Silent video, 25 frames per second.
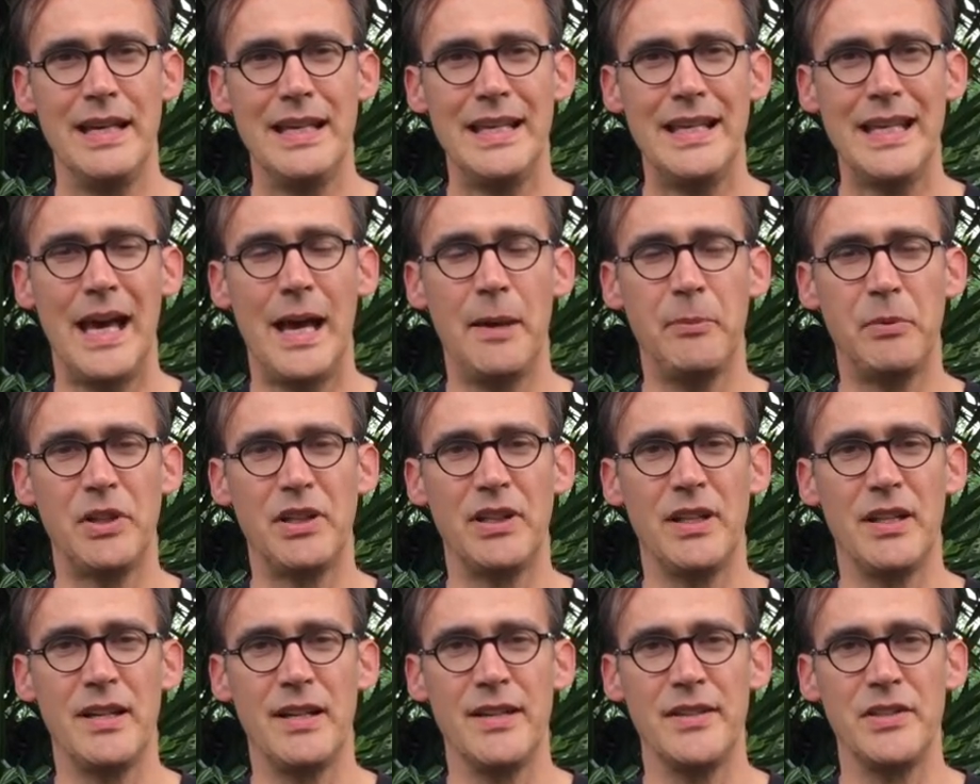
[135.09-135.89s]

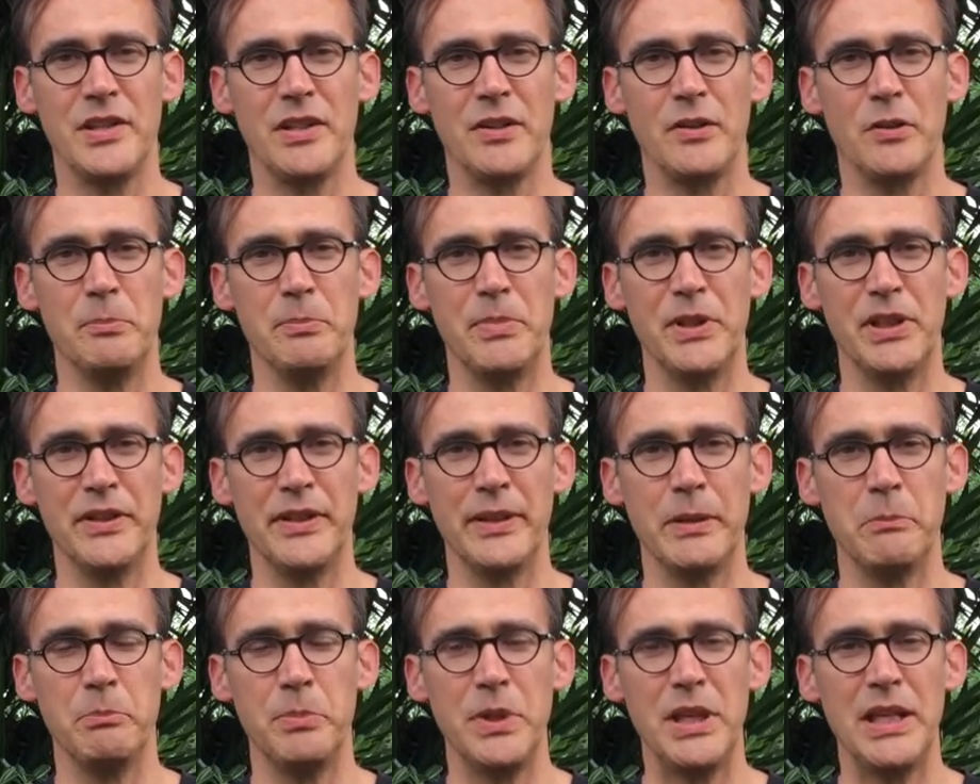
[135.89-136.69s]
capitalizing on
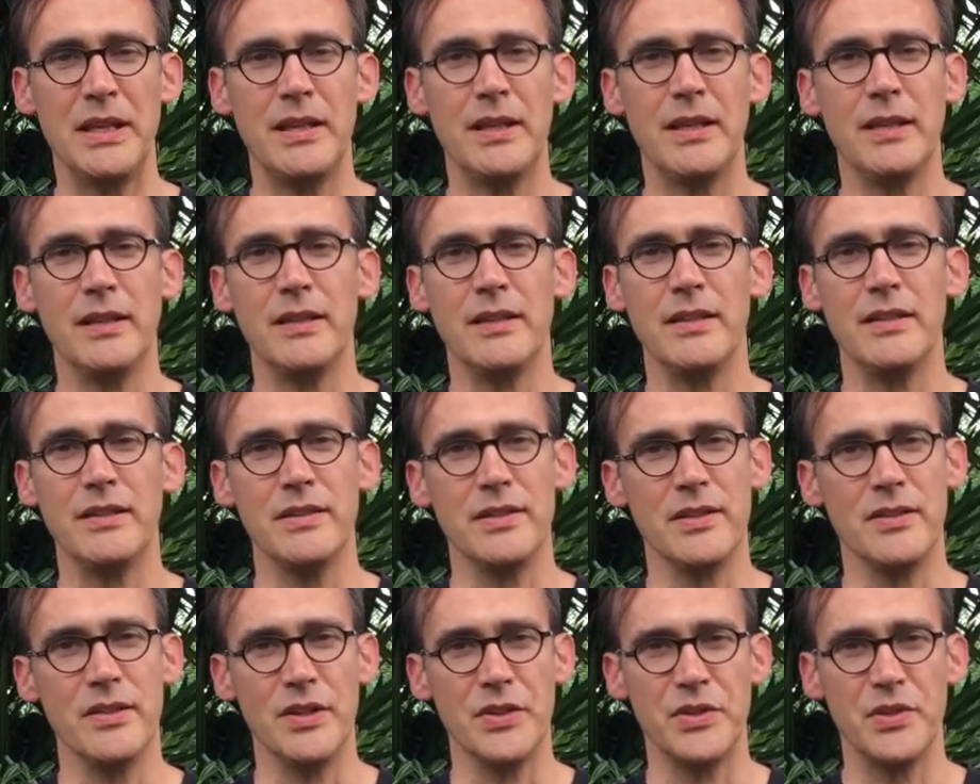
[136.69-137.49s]
building
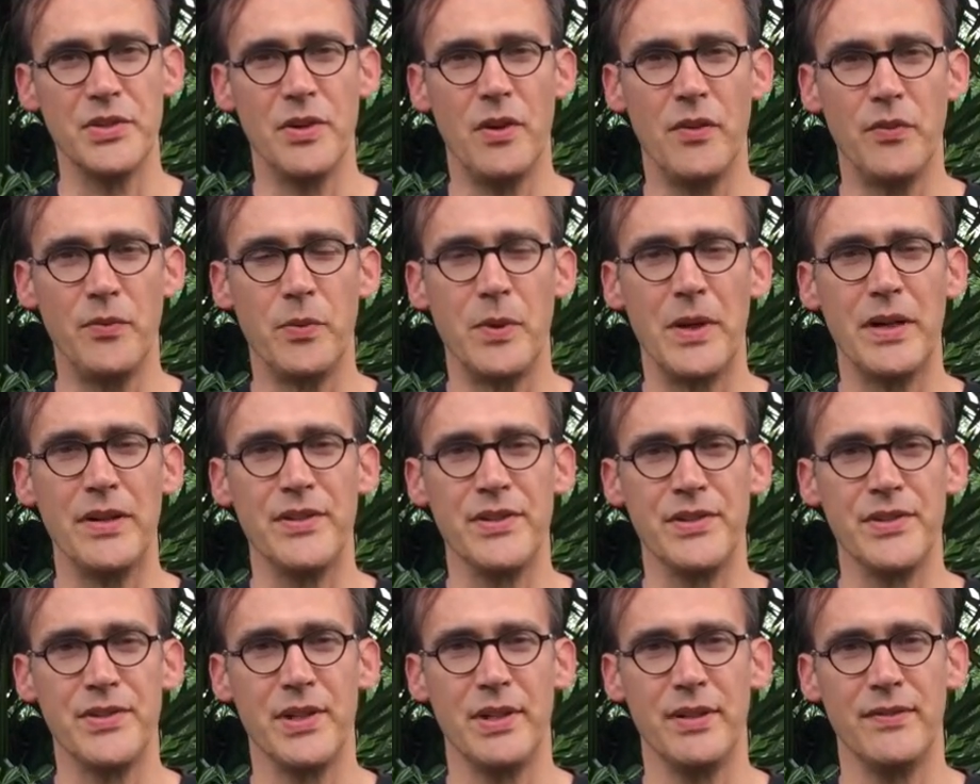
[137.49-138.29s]
beacons and the software
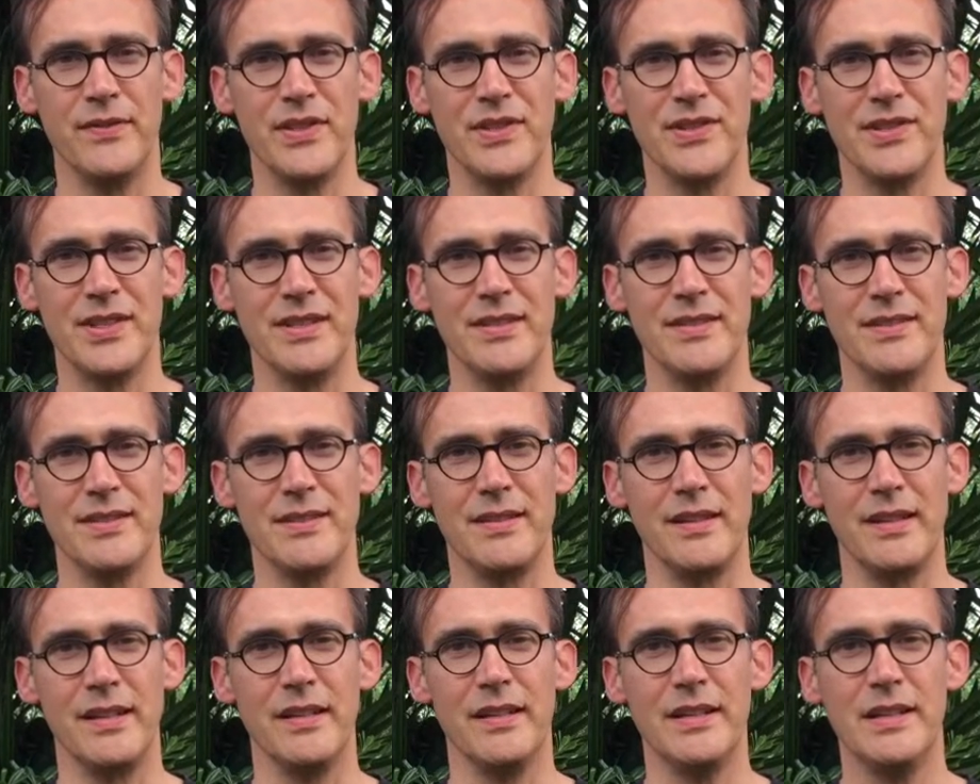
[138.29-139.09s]
and services
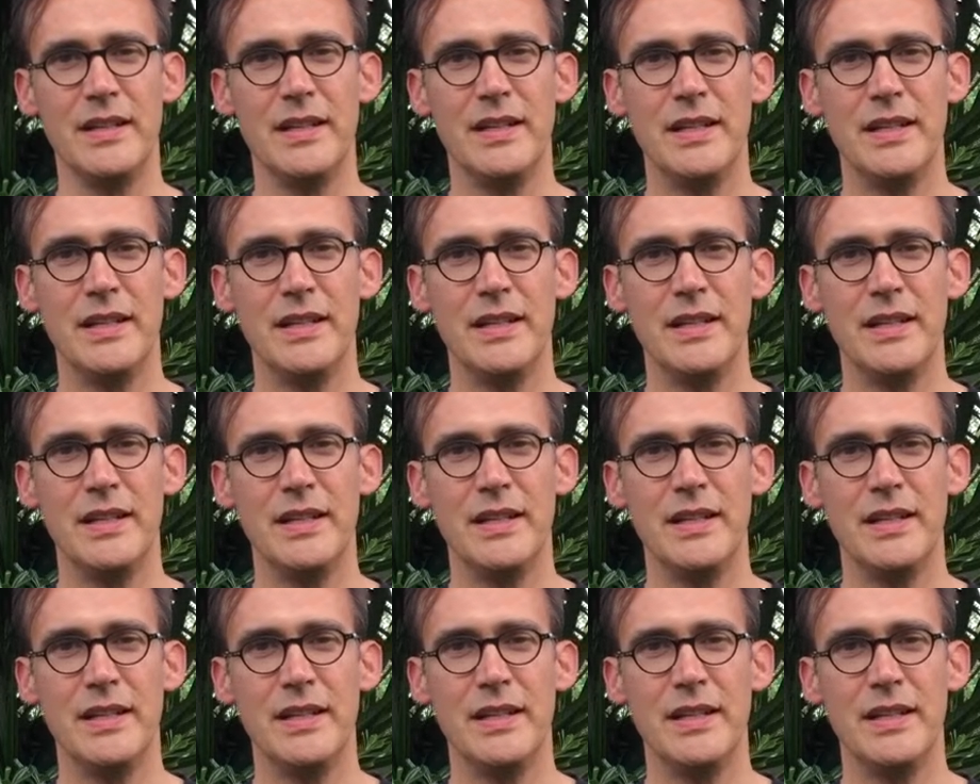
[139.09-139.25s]
that